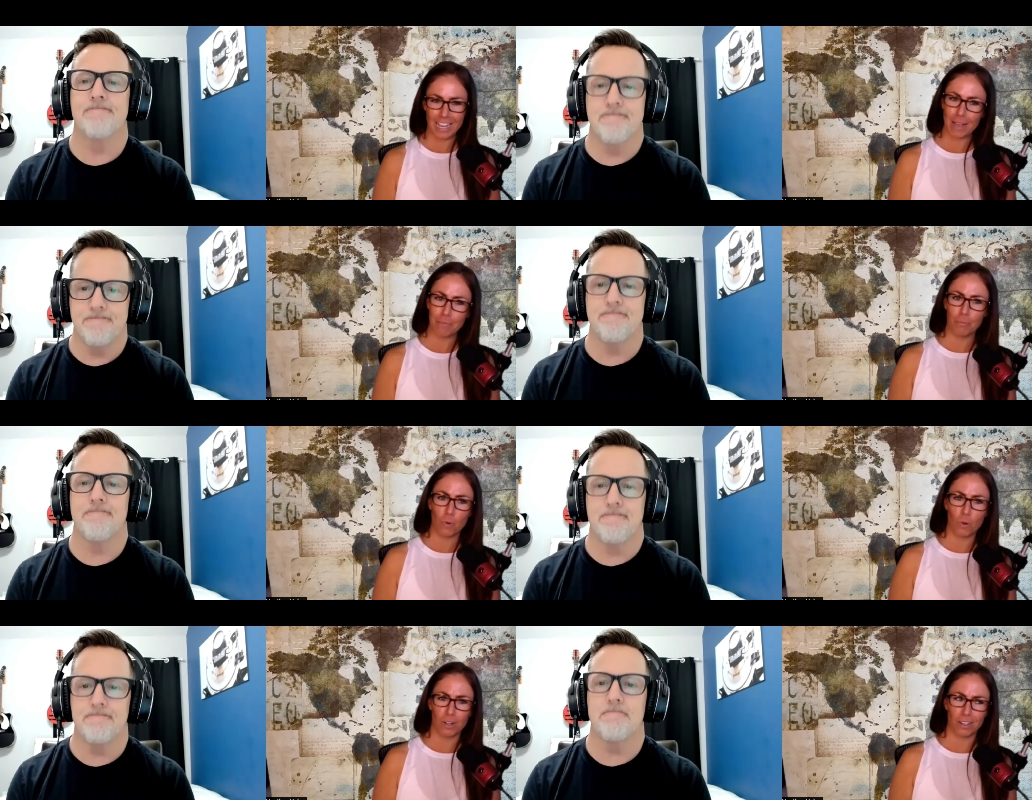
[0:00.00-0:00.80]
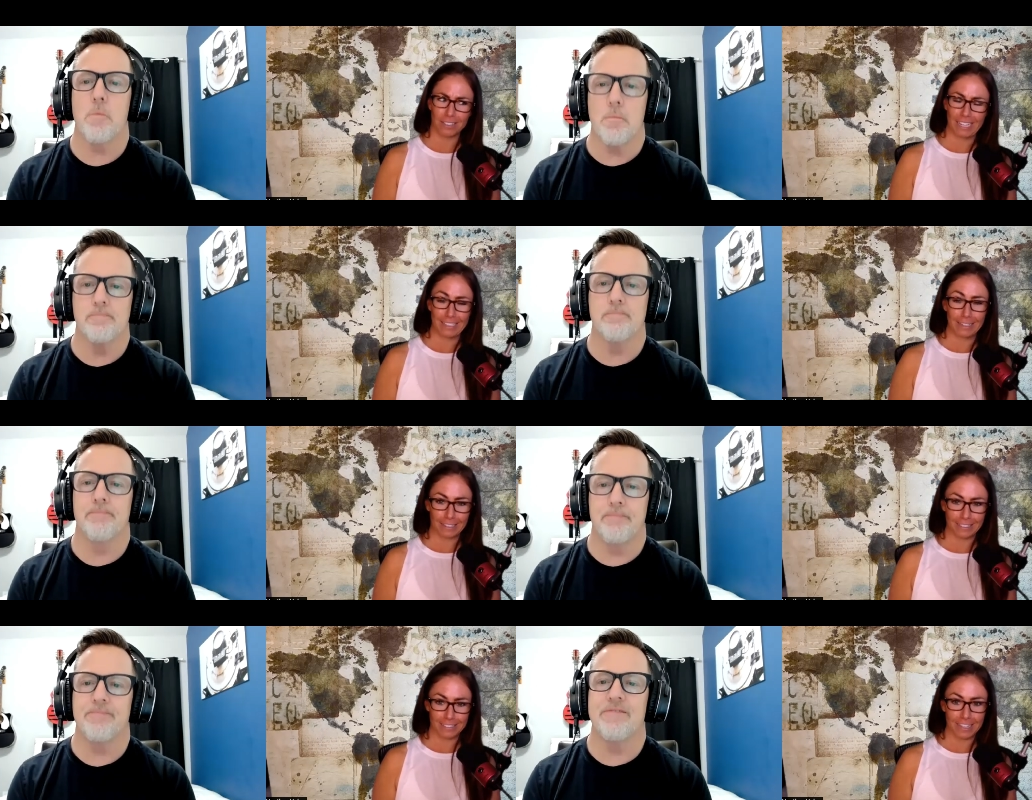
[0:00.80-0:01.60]
Speaker 1: I'm more on like
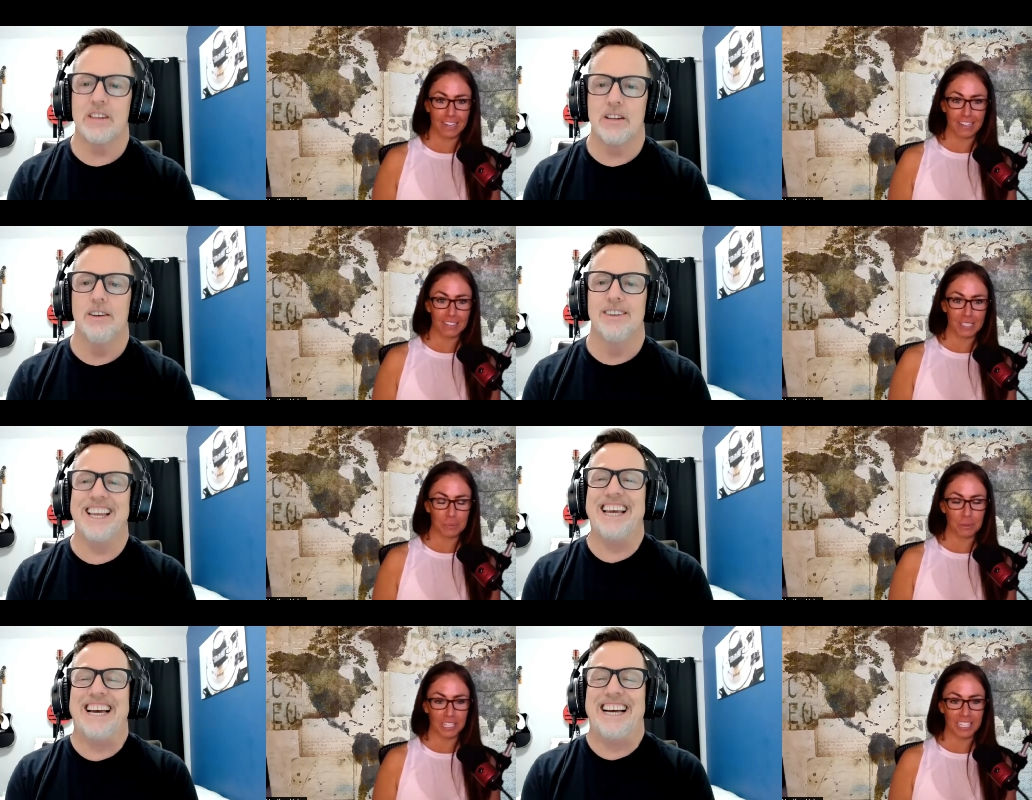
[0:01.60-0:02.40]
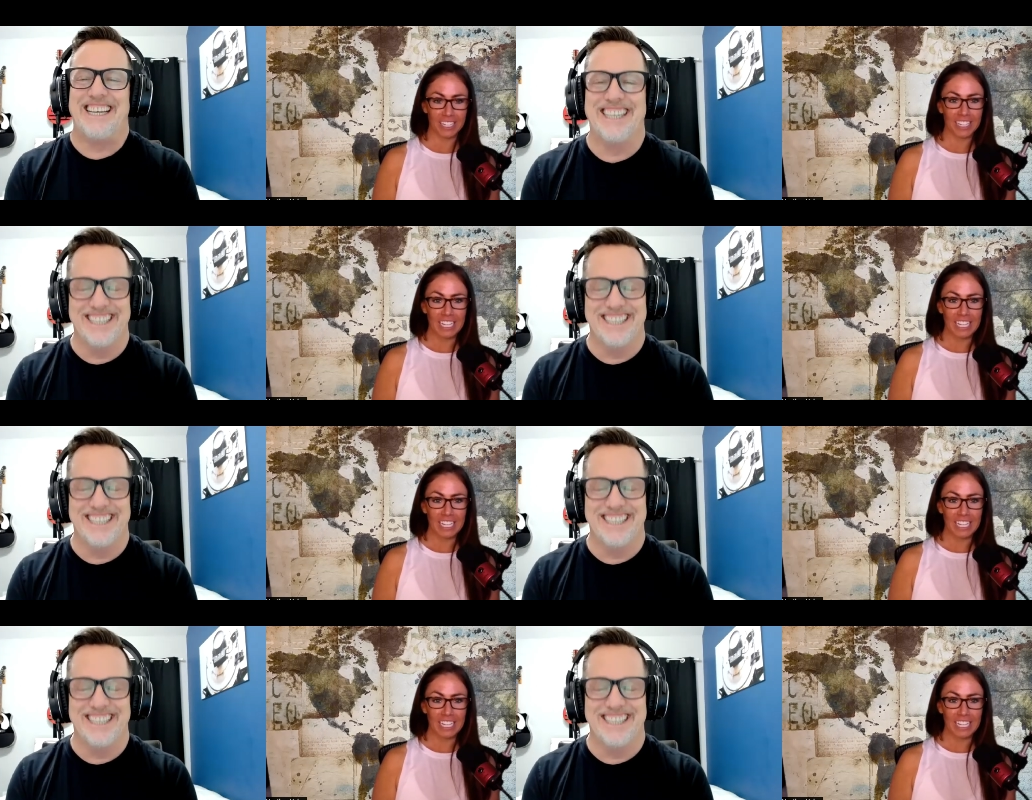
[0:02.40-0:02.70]
ninety ten at this point